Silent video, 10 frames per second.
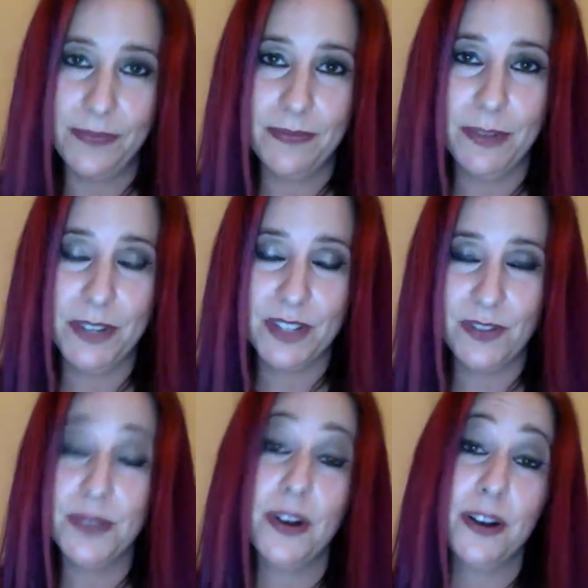my wish for
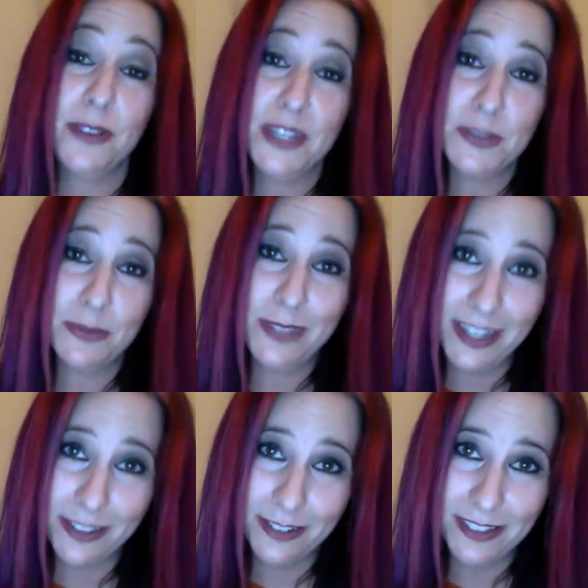you always when we
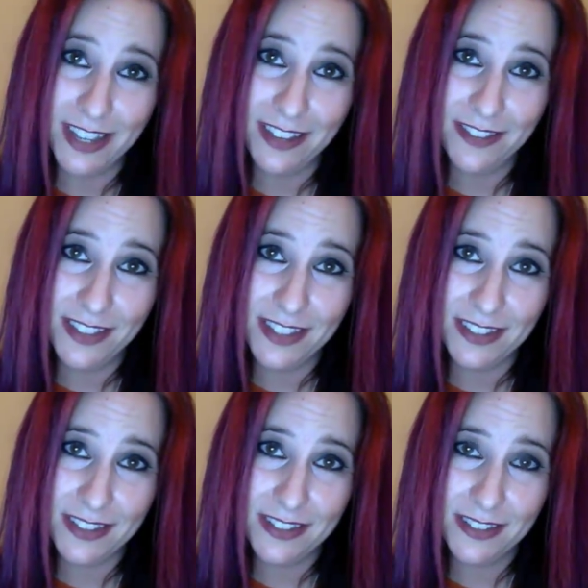gather live at
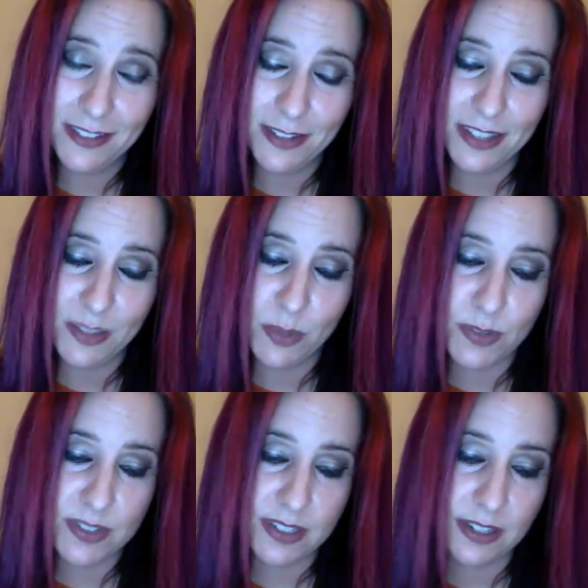these
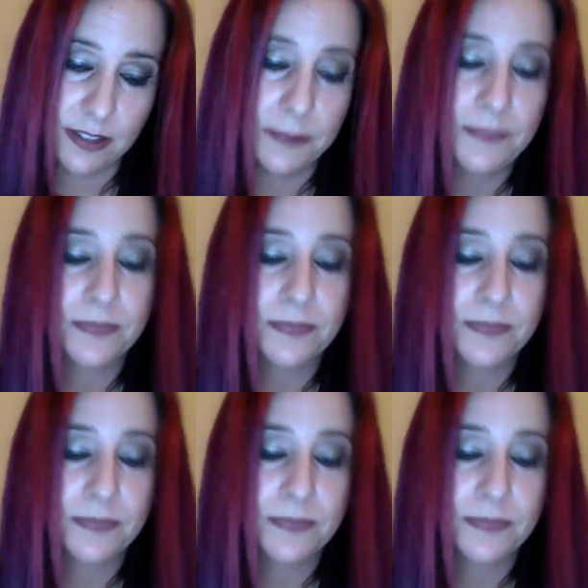rituals together,